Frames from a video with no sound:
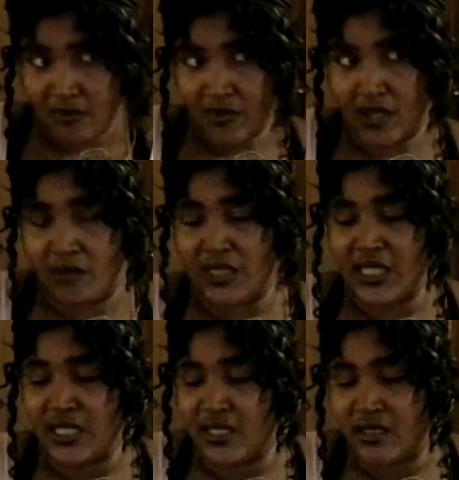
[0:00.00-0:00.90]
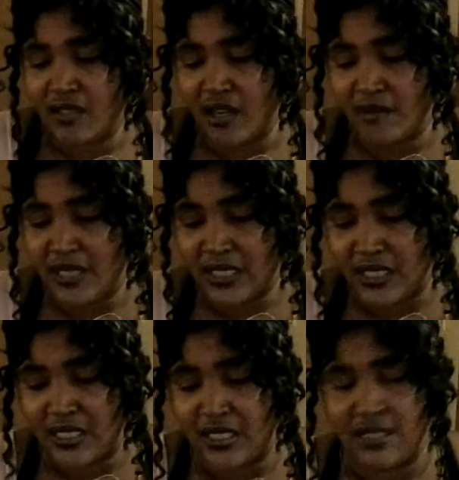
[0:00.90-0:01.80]
with these
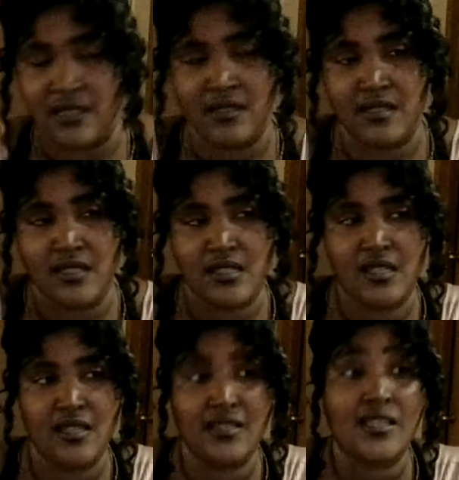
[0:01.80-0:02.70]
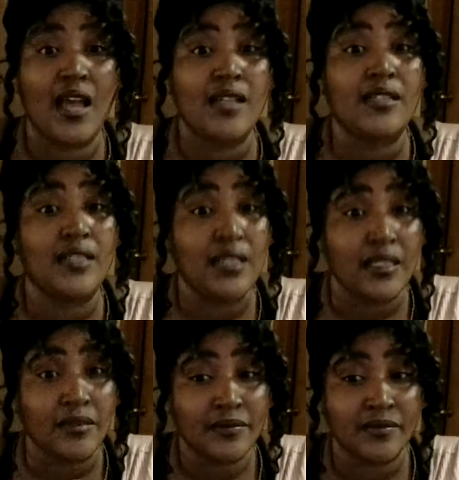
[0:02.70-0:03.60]
disturbances, it was kind of deep.
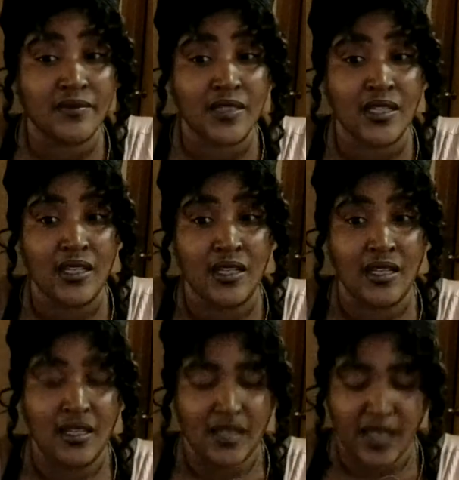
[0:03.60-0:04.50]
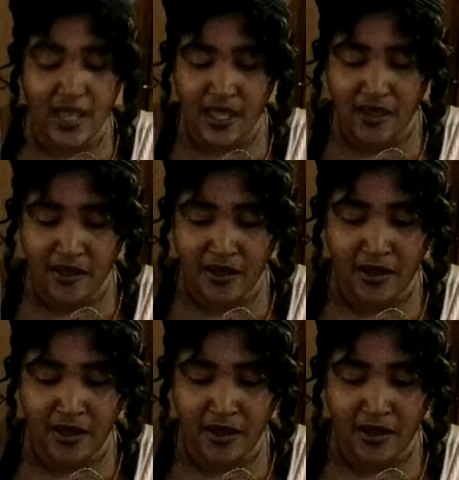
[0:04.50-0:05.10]
Okay?